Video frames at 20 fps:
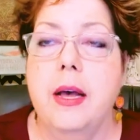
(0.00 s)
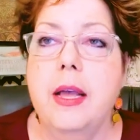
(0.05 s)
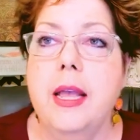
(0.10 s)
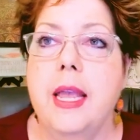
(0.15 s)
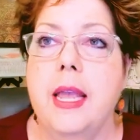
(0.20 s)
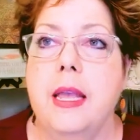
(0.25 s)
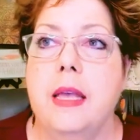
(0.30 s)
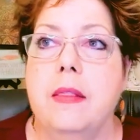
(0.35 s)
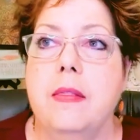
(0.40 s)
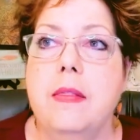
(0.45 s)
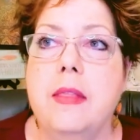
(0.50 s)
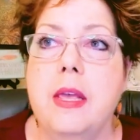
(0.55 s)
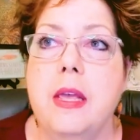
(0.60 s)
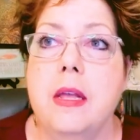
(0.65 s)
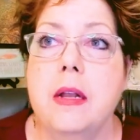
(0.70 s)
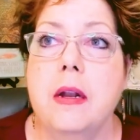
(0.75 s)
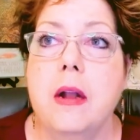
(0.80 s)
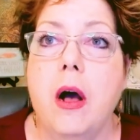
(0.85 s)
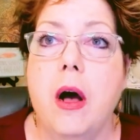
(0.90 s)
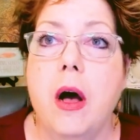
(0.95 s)
And
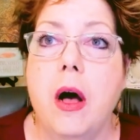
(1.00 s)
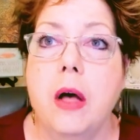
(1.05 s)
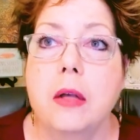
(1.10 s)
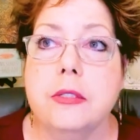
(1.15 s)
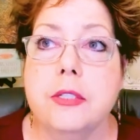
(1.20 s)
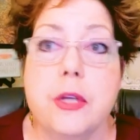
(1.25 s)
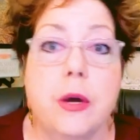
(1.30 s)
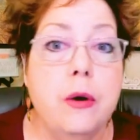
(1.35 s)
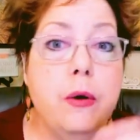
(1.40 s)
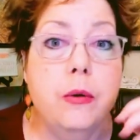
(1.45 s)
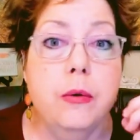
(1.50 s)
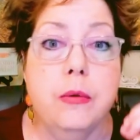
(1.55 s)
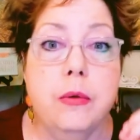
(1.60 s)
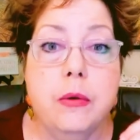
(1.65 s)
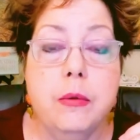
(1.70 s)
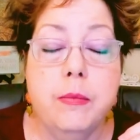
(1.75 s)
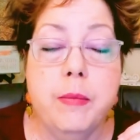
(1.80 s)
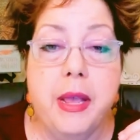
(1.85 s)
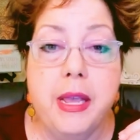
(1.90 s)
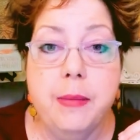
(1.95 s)
then also
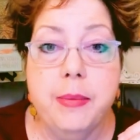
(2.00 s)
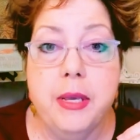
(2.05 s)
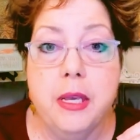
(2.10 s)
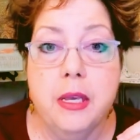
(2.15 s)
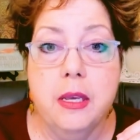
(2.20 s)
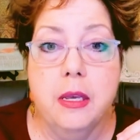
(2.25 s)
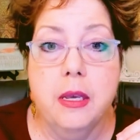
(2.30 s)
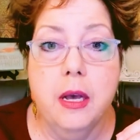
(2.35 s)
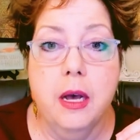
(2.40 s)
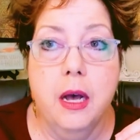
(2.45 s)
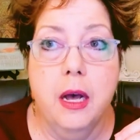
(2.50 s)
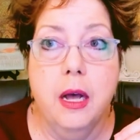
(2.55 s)
maybe